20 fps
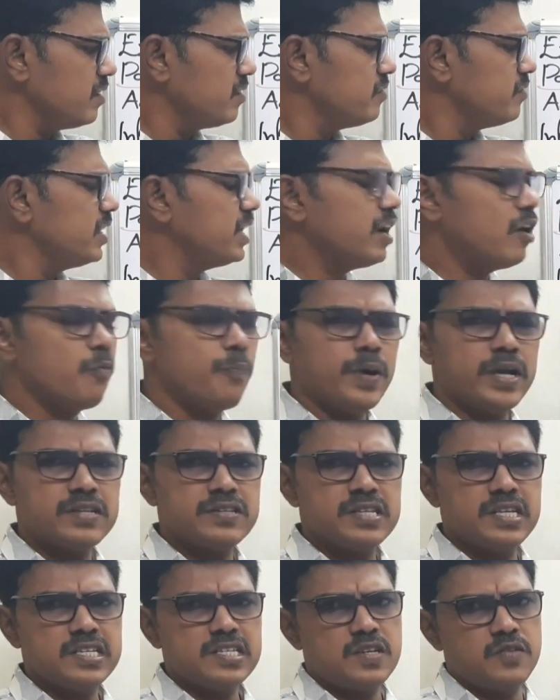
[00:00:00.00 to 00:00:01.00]
we have
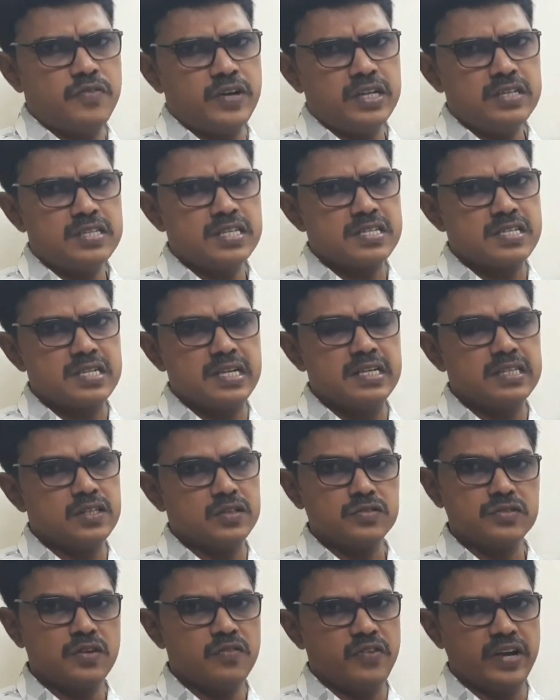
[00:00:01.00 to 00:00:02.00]
purchased for
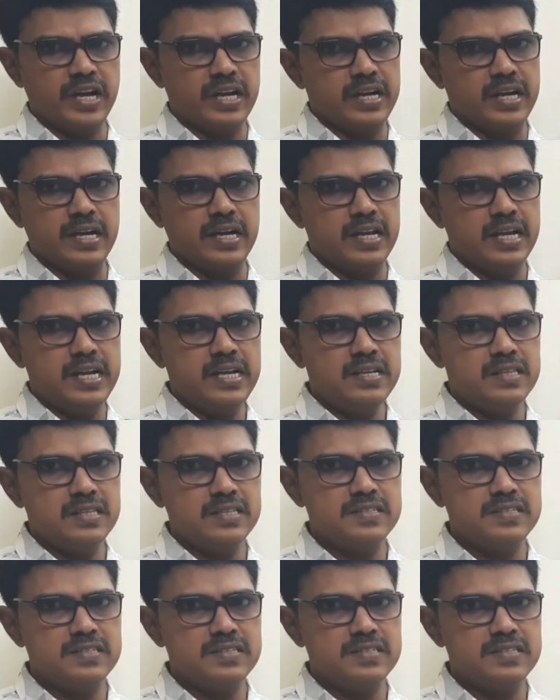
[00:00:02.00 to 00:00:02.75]
16,500, right?